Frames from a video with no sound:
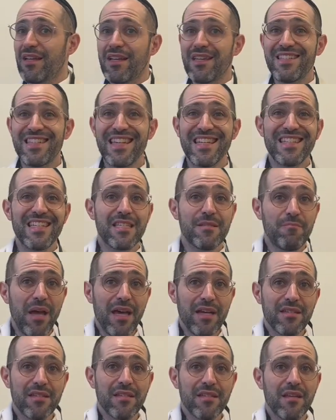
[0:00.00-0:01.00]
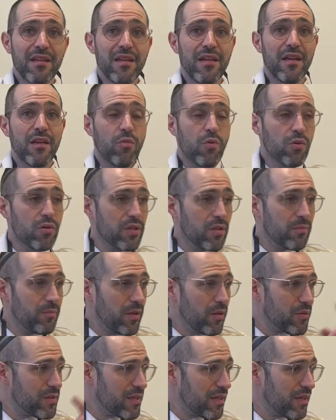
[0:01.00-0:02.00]
He says it's best, in order to be
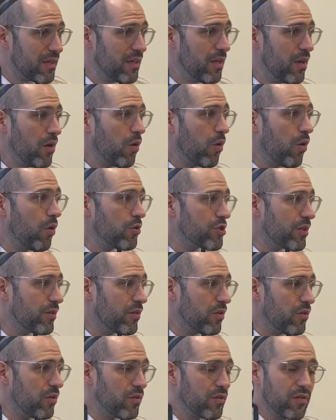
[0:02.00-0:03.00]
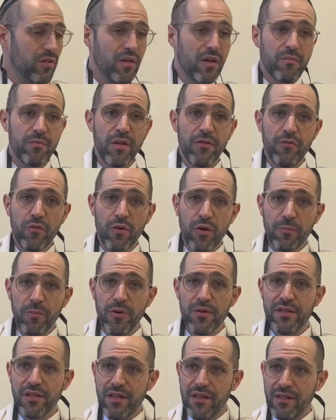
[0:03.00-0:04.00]
yotzei all shitot, before a
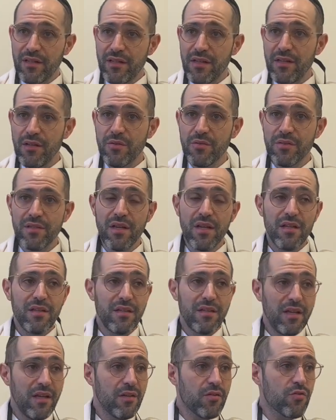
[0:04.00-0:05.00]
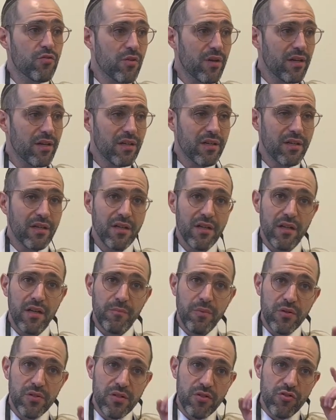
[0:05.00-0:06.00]
person continues to eat or drink, a
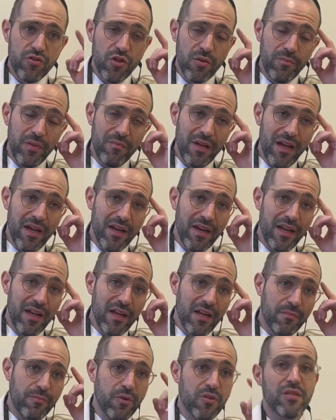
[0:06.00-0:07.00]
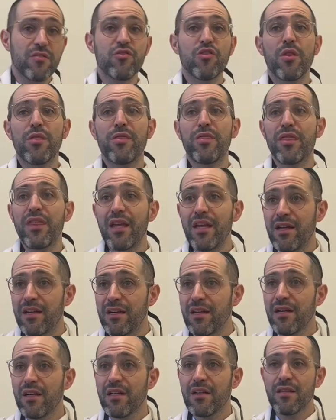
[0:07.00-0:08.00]
person should be meharher, a person should think
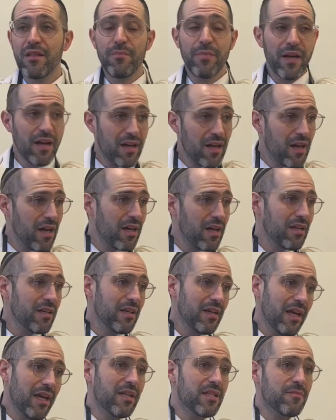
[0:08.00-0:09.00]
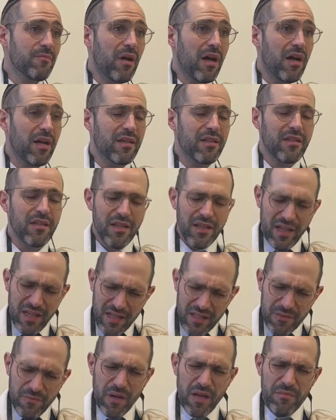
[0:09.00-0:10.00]
the bracha in his mind. In
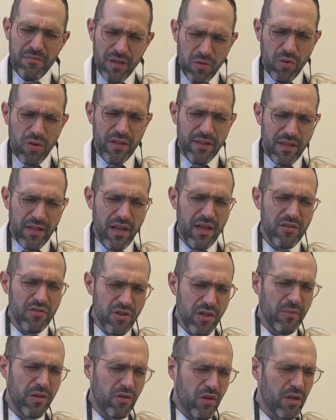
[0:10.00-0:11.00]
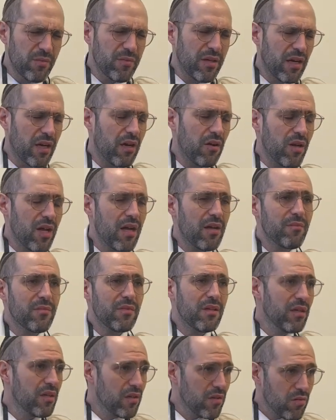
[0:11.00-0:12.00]
his mind, Baruch atah Hashem Elokeinu melech haolam,
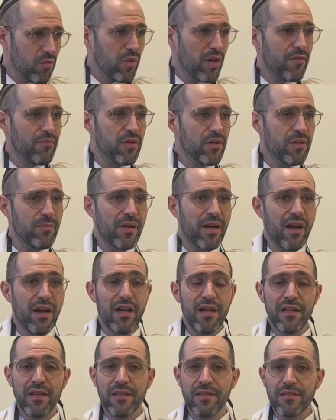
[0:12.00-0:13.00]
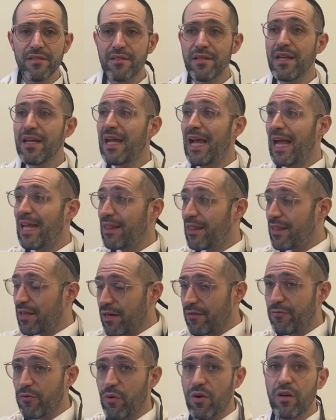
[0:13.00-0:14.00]
whatever the bracha is. And
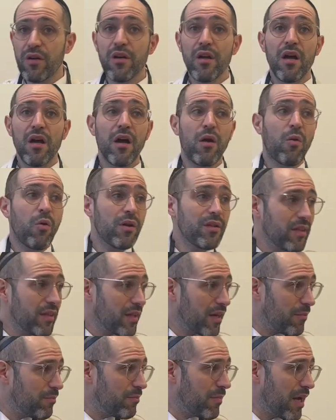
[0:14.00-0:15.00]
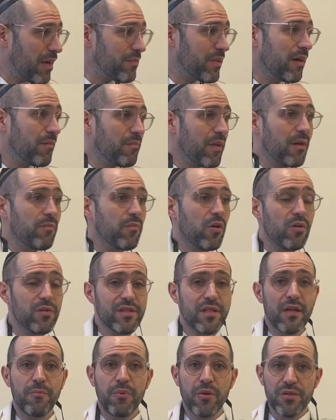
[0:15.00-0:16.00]
therefore, according to the Rambam holds
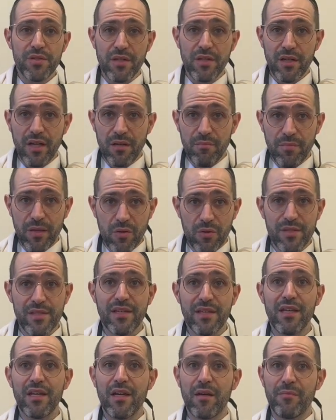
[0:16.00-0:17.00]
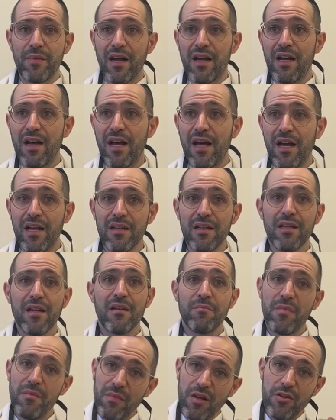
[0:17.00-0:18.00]
that a person can be yotzei a bracha
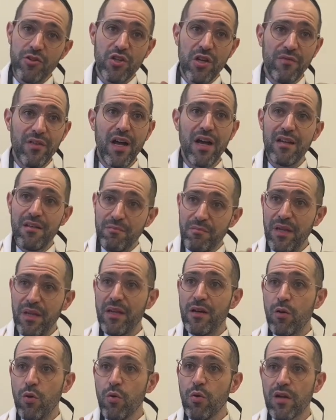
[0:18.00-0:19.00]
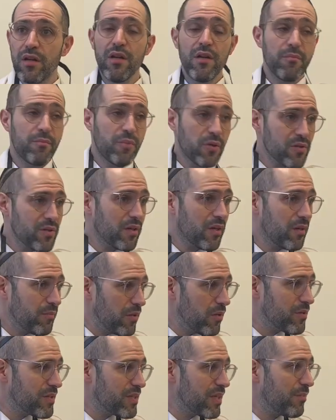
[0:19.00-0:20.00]
b'machshava, b'irhur. Person could be
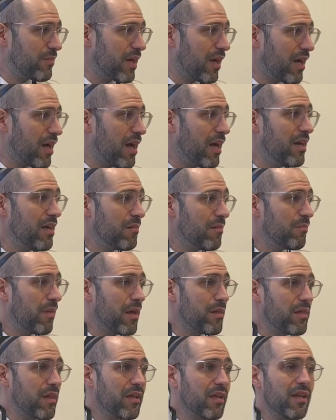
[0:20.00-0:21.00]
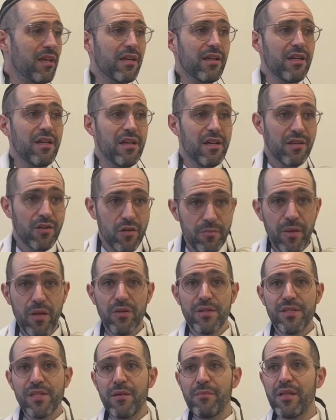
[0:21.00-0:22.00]
yotzei bracha by thinking, you'd be
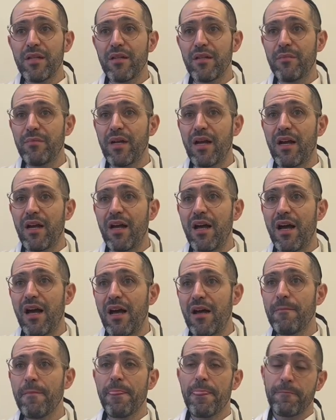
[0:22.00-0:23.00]
yotzei the bracha